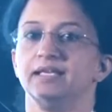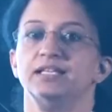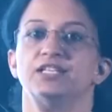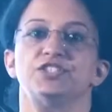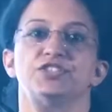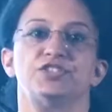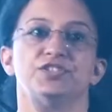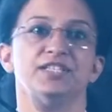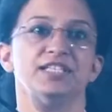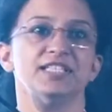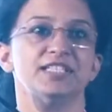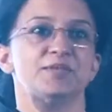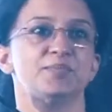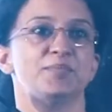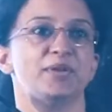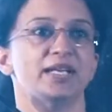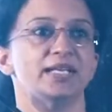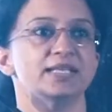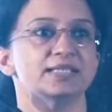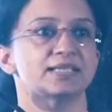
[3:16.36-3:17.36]
So this
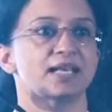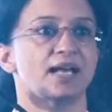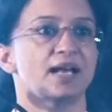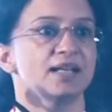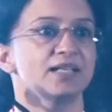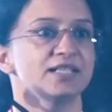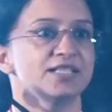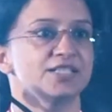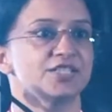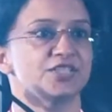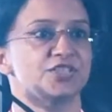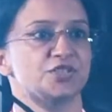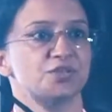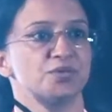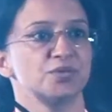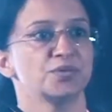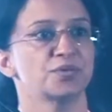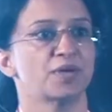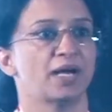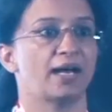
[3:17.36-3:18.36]
brings us
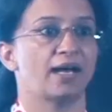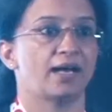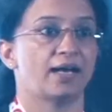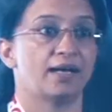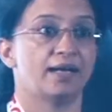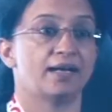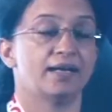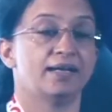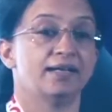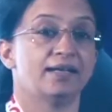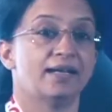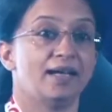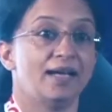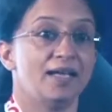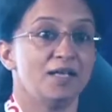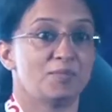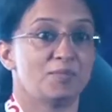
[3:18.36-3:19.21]
to, I